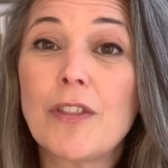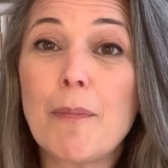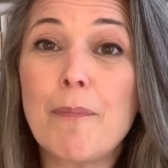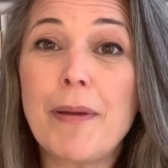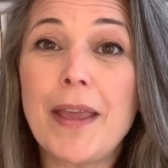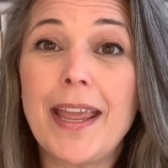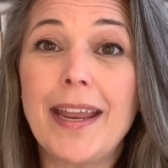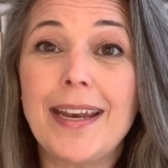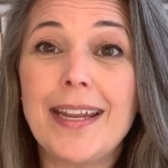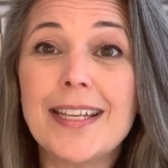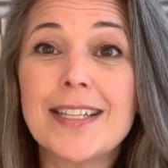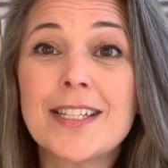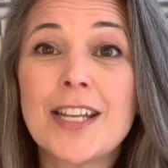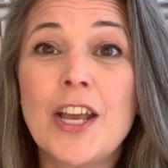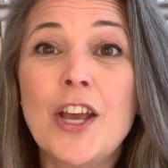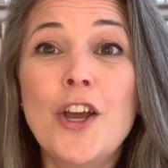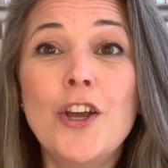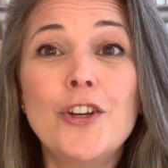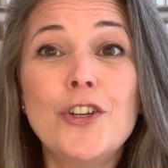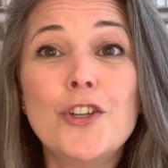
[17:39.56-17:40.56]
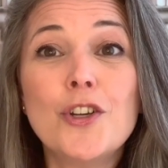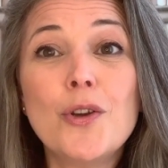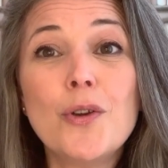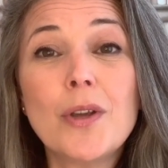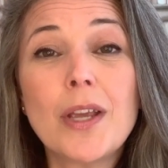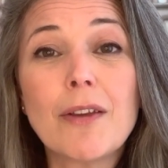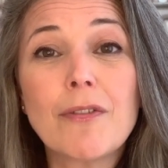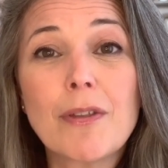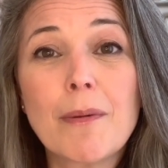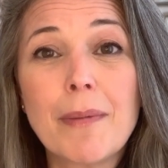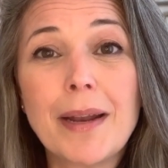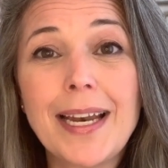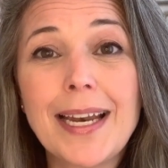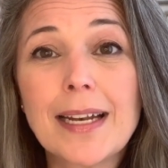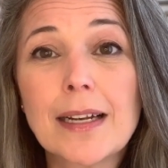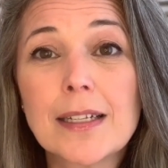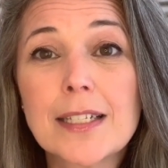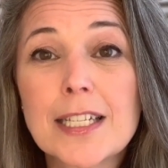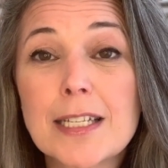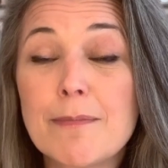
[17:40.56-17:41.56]
pianist, do give them a
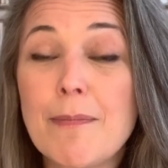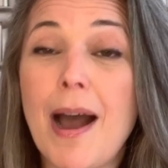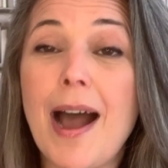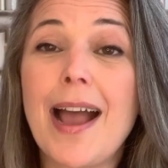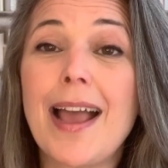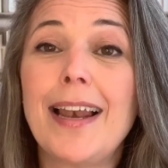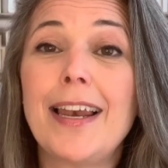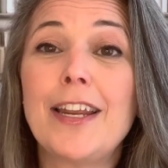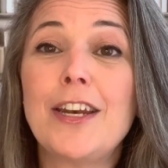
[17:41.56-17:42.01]
little smile